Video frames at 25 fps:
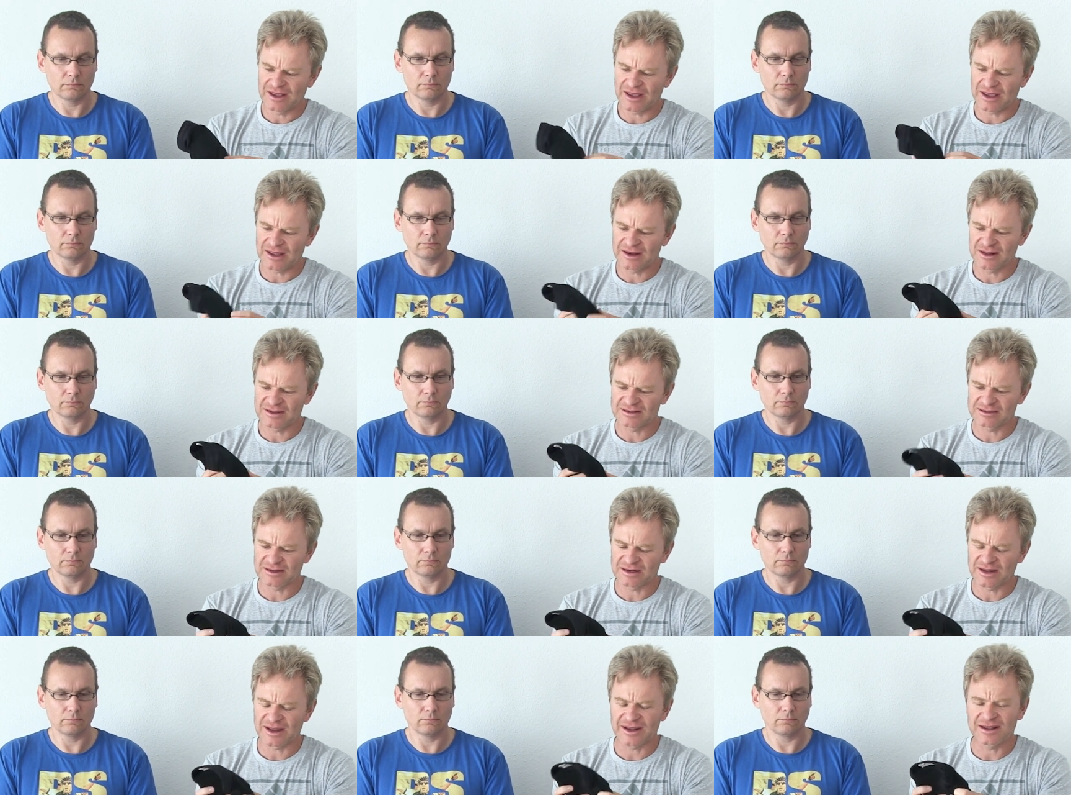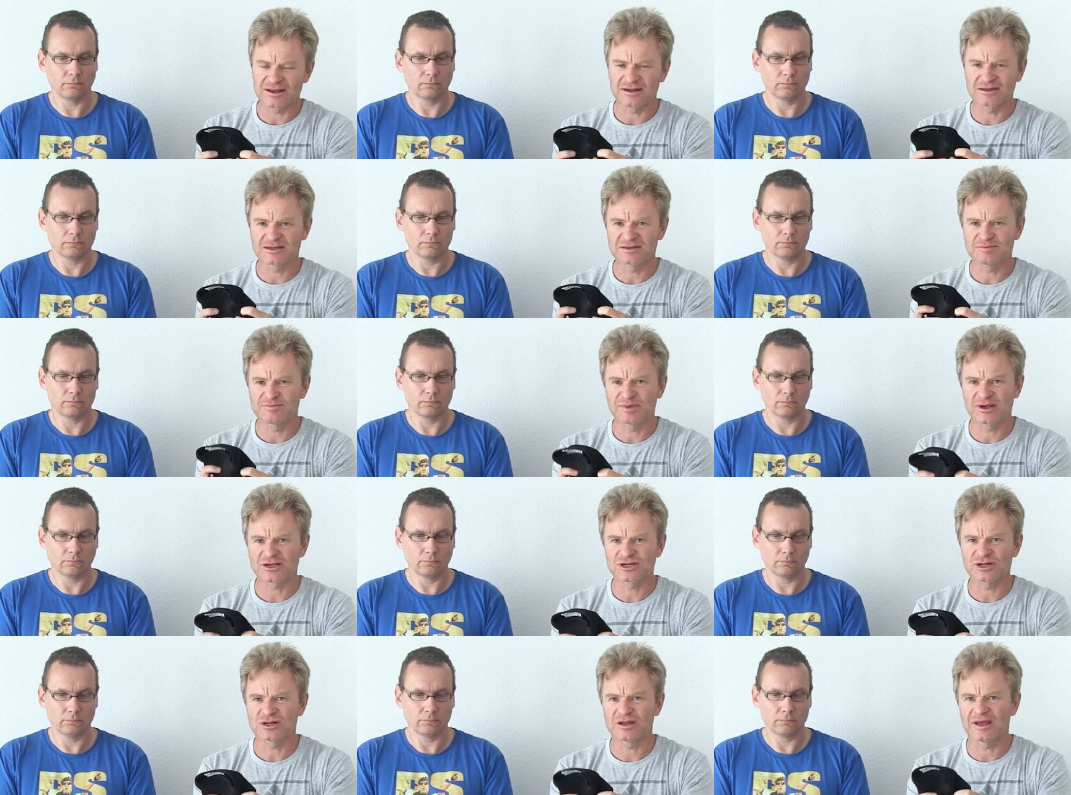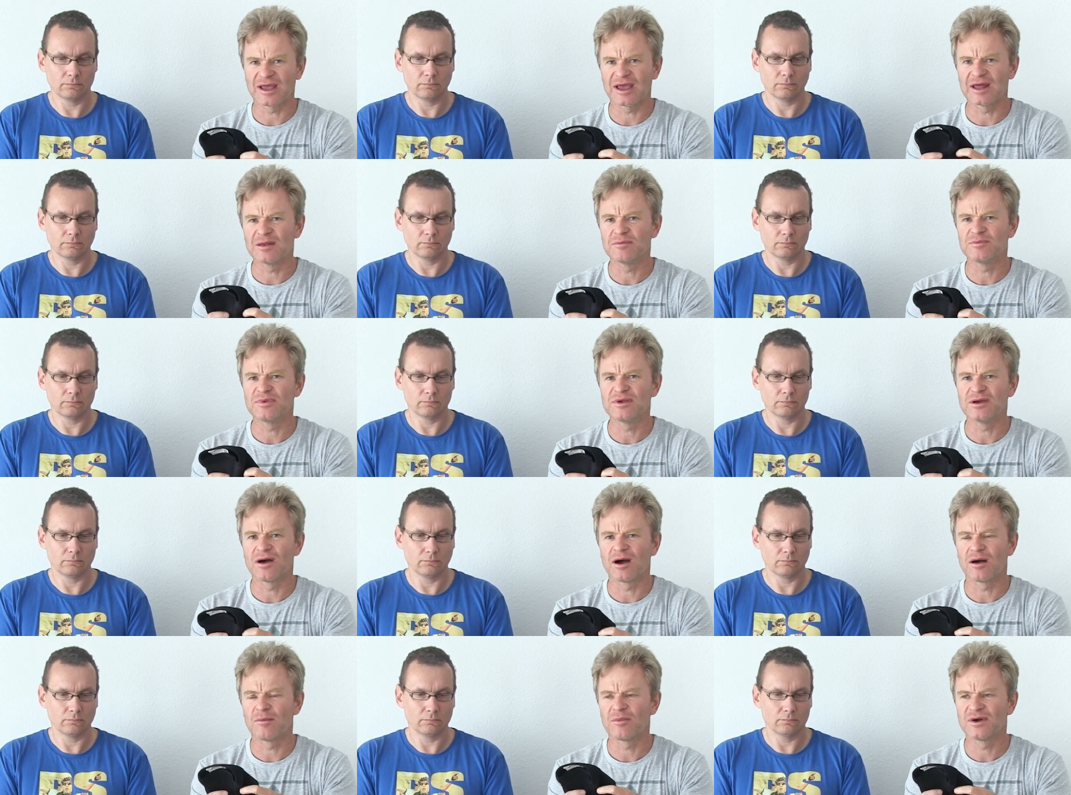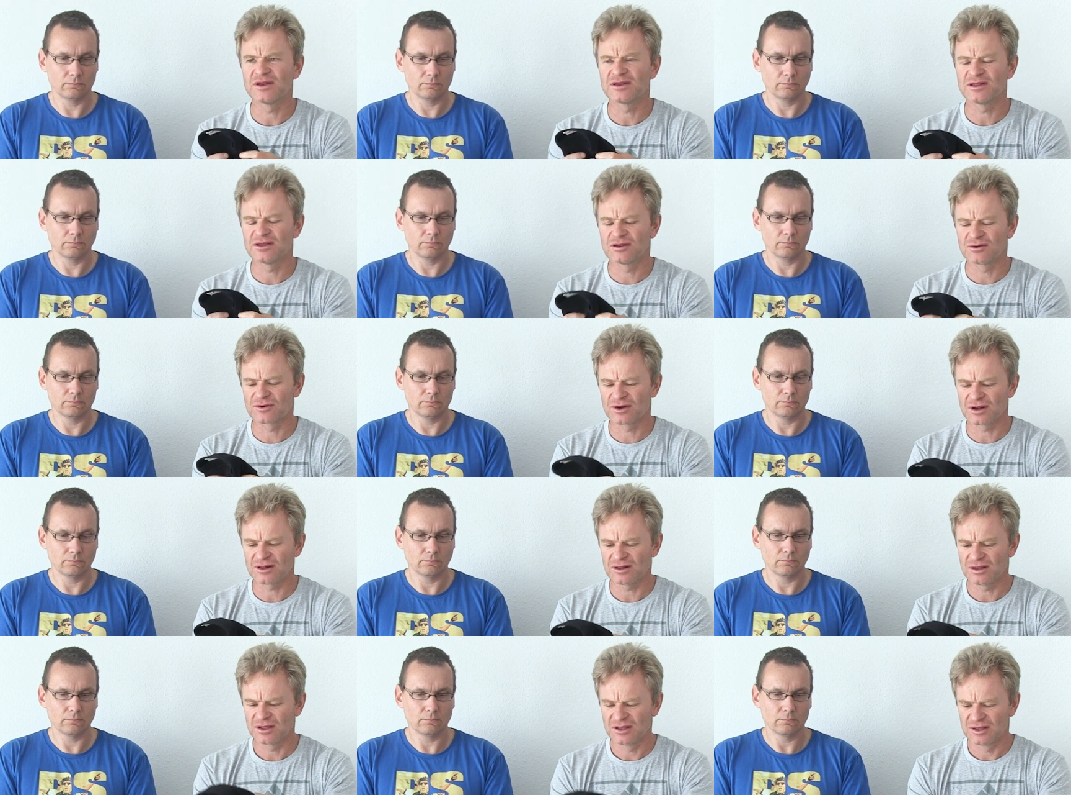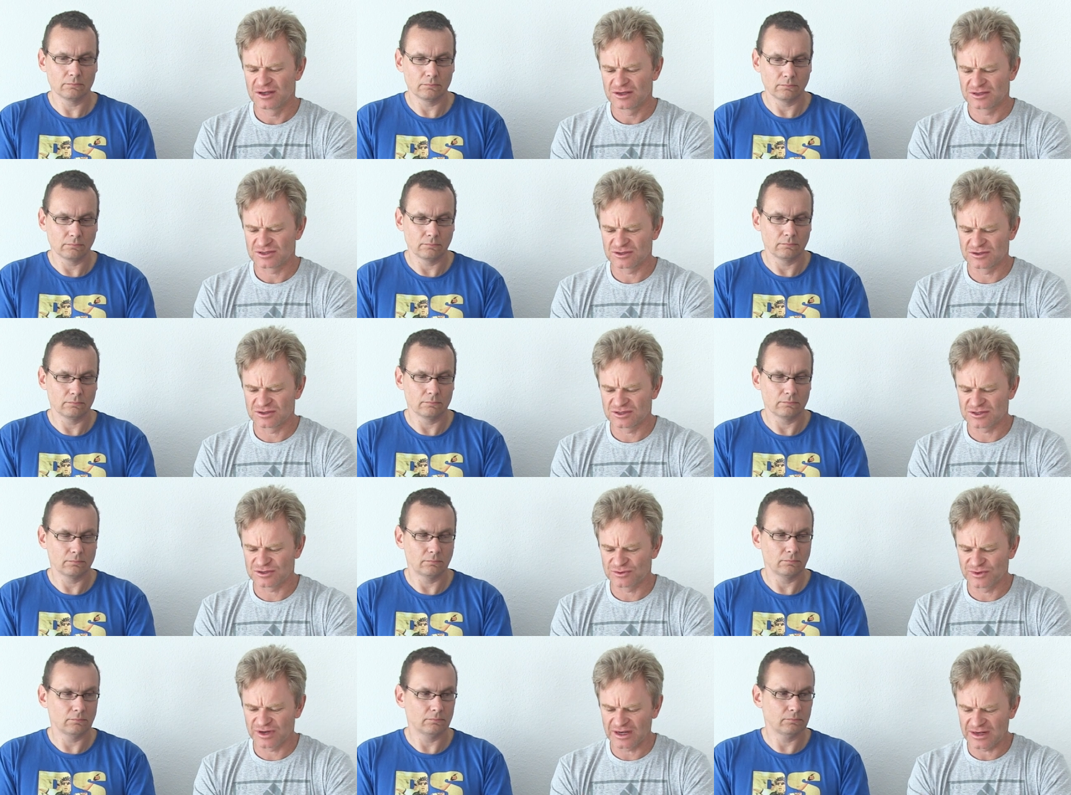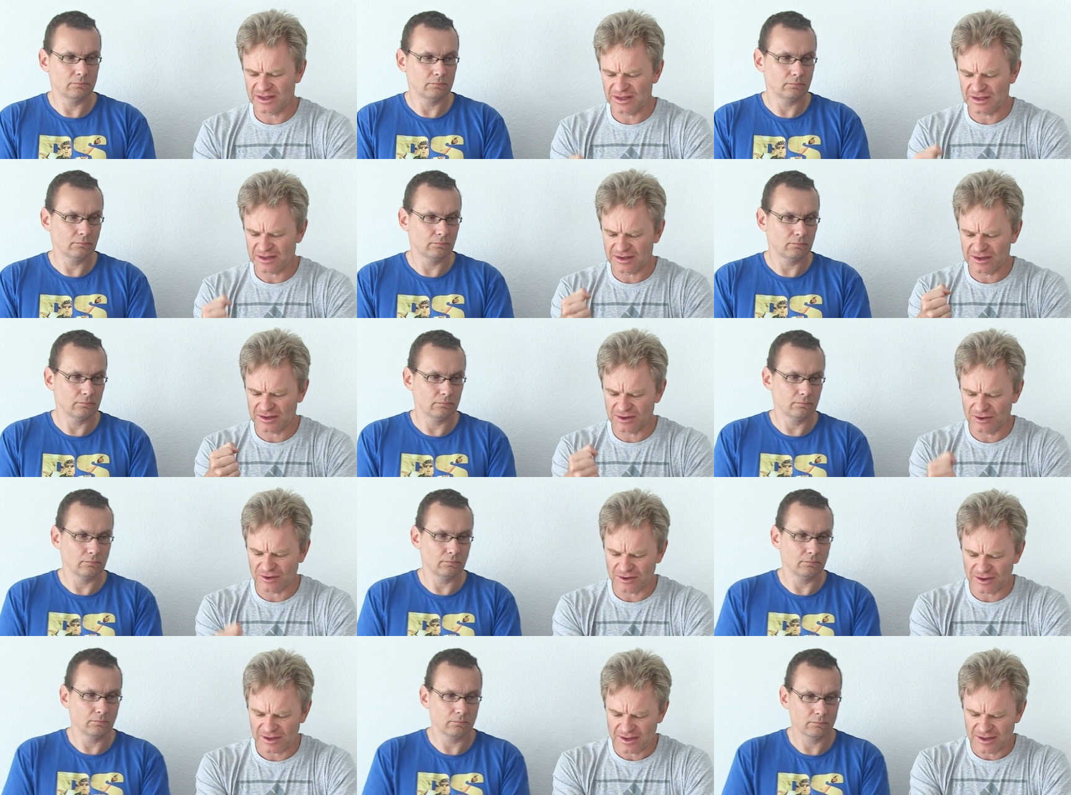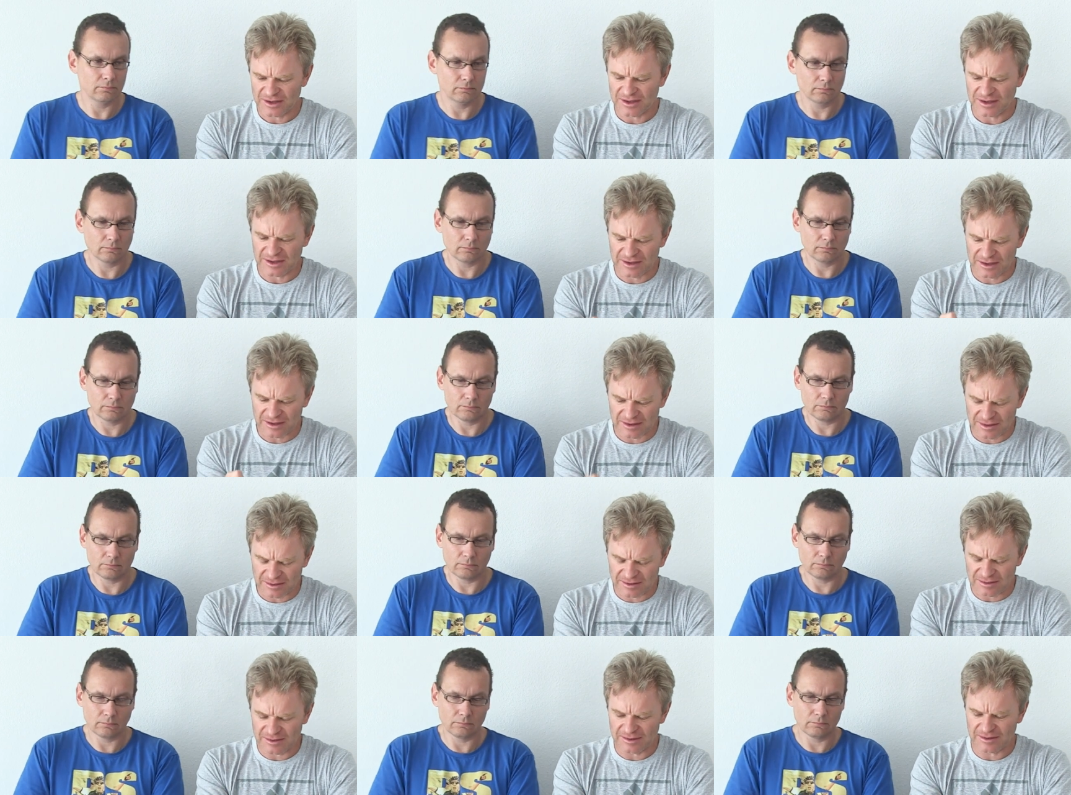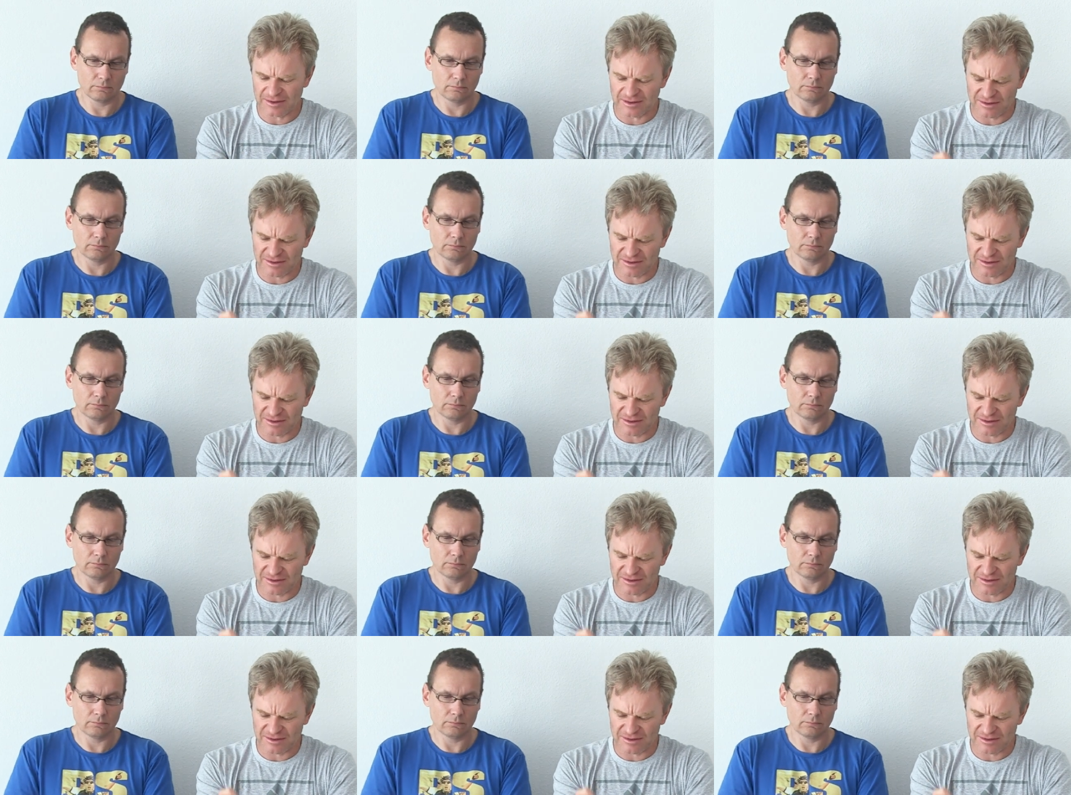Speaker 1: and it's like a special NBR material, so it's really you know it uh,